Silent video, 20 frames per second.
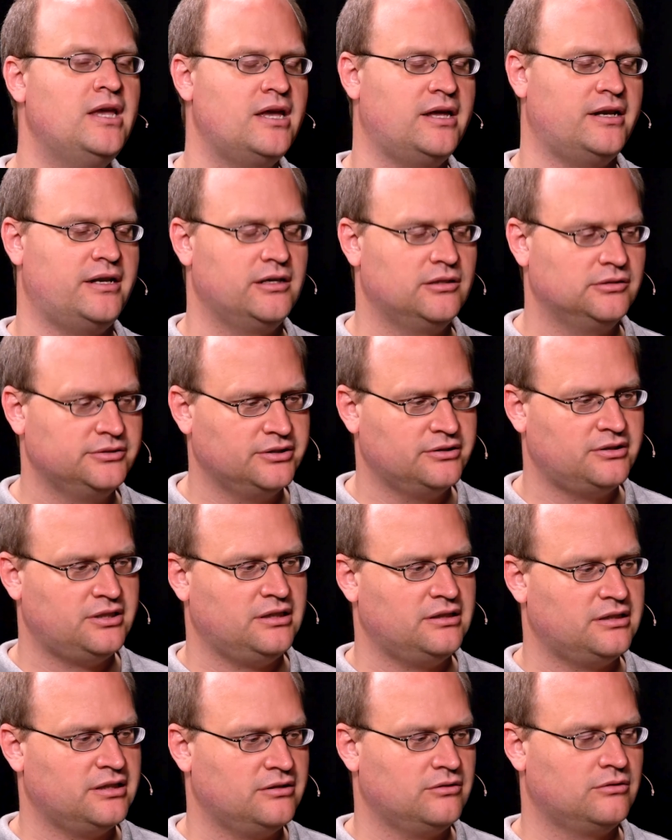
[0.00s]
and I also
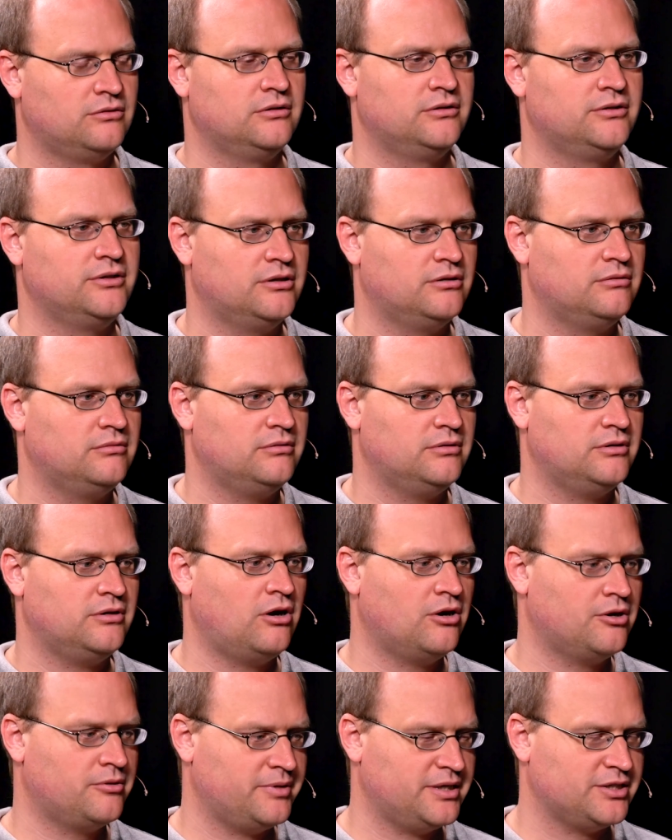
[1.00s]
think that although
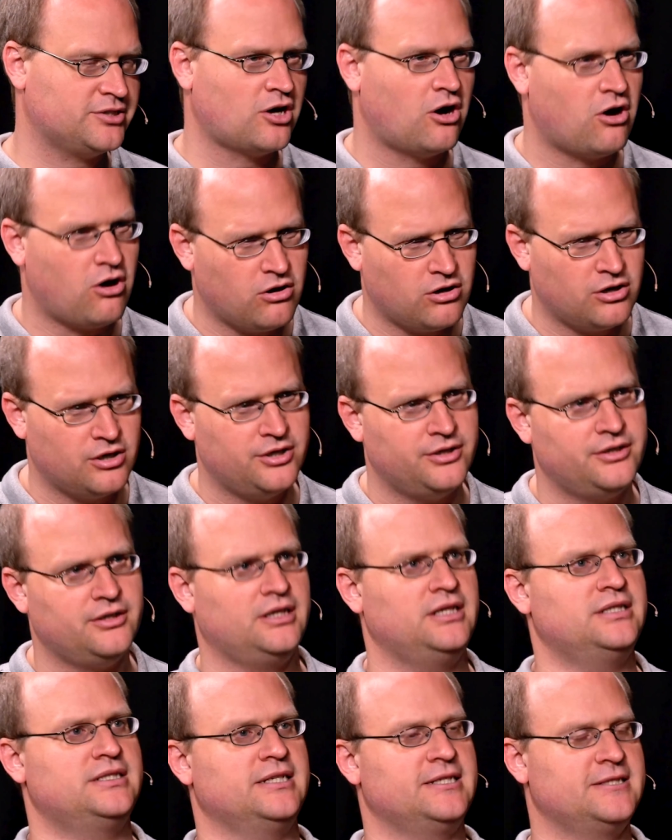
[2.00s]
hardware is
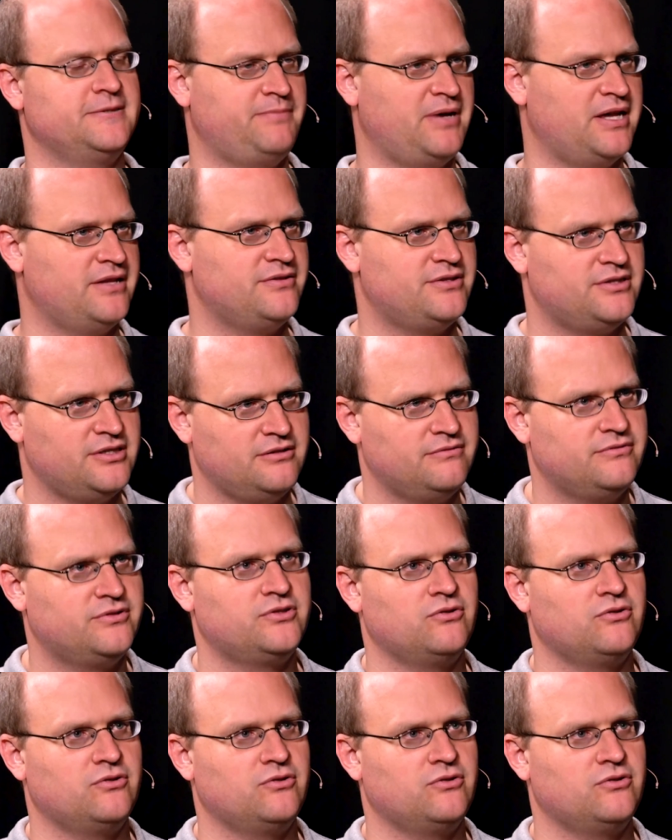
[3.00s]
hard, it's expensive.